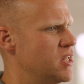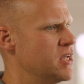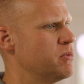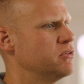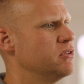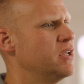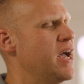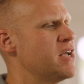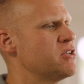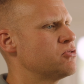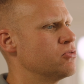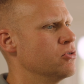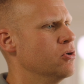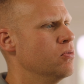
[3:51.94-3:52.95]
like with the
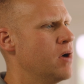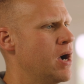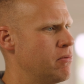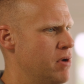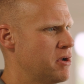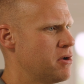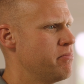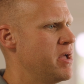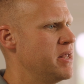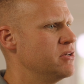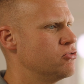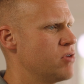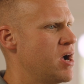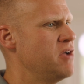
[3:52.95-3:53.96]
last row, I
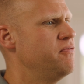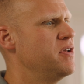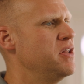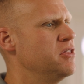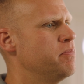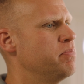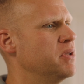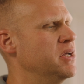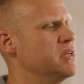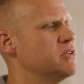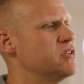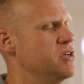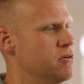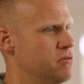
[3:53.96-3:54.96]
recommend dry fitting the
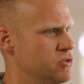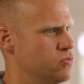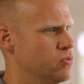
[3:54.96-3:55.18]
planks here as